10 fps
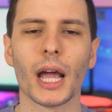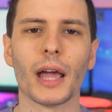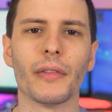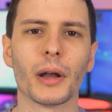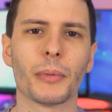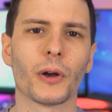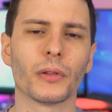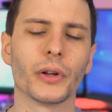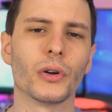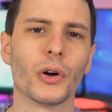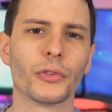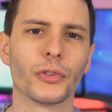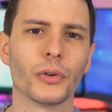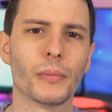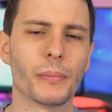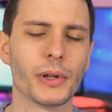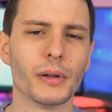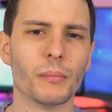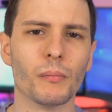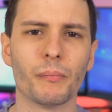And then apparently it'll also
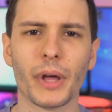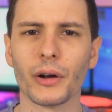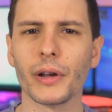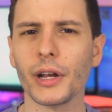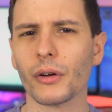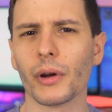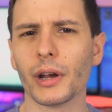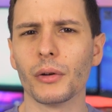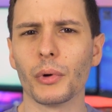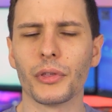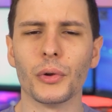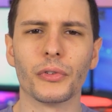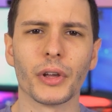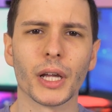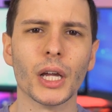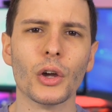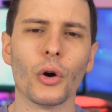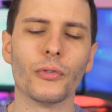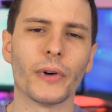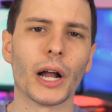be better integrated with using
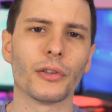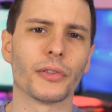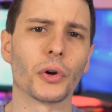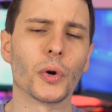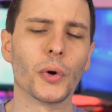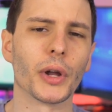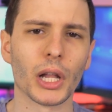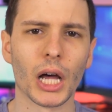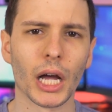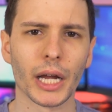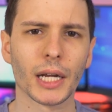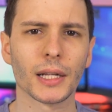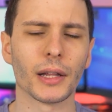files that are online,